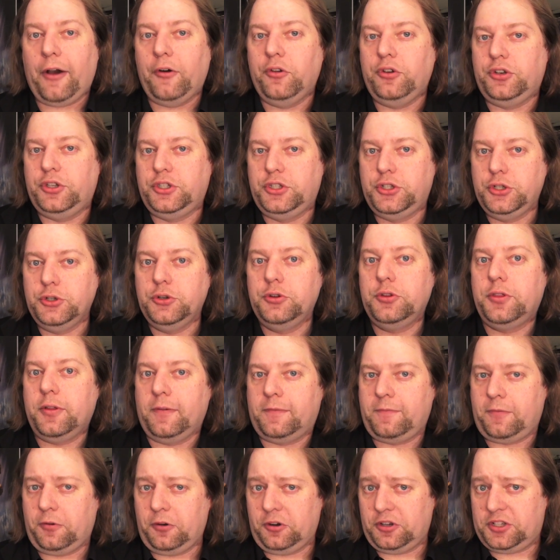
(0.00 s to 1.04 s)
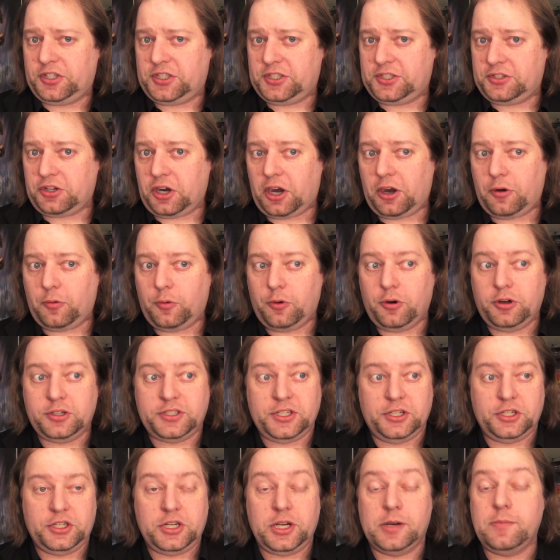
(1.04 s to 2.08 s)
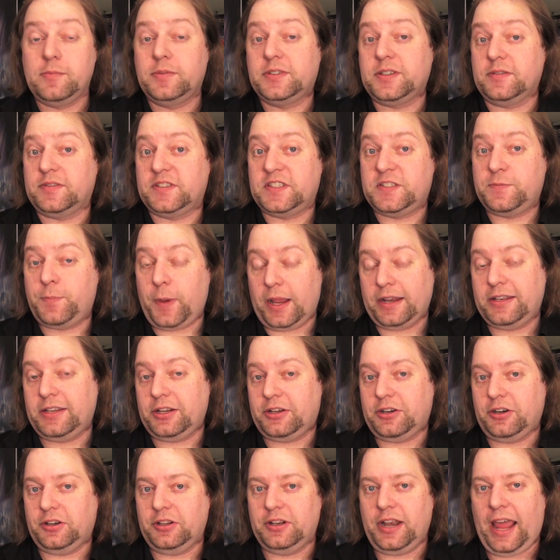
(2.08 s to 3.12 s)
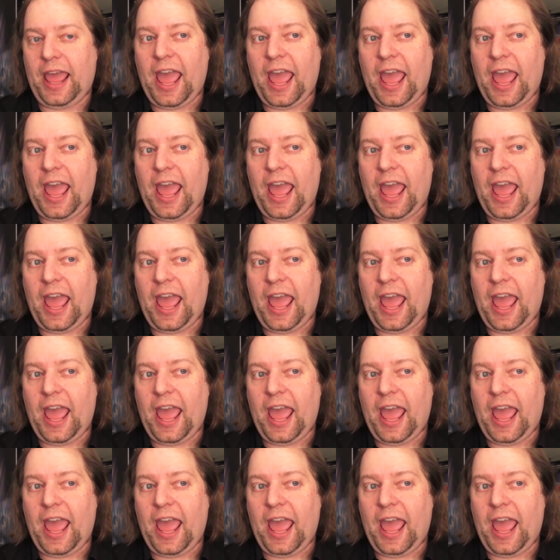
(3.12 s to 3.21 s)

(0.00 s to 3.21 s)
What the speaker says: outdo the first Star Wars in terms of spectacle and